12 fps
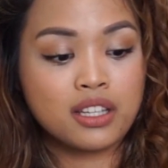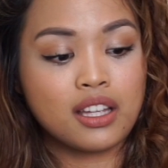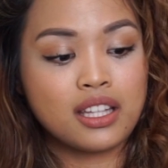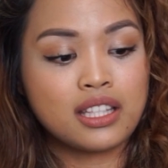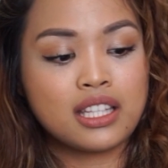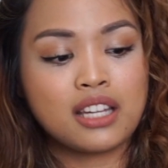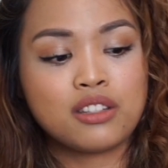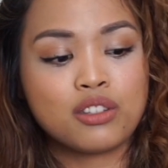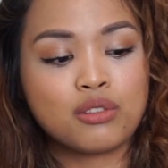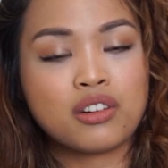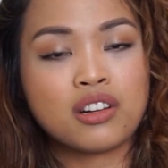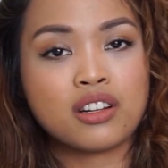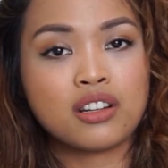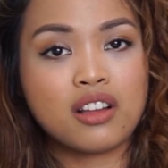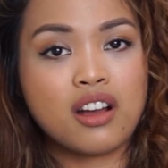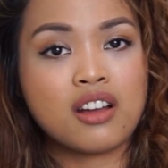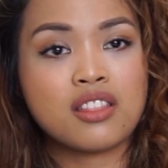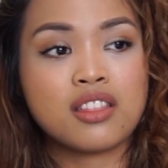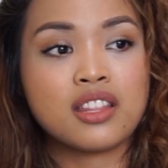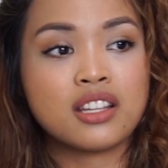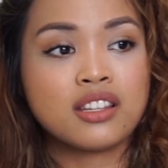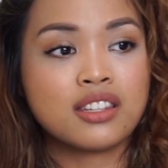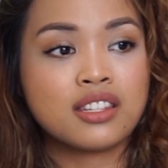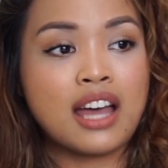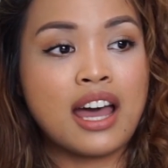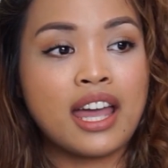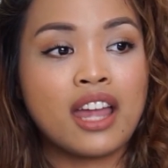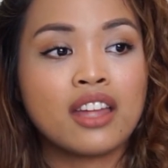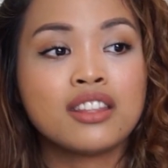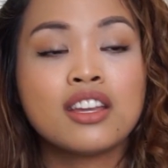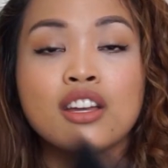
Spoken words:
it tends to hurt on this side.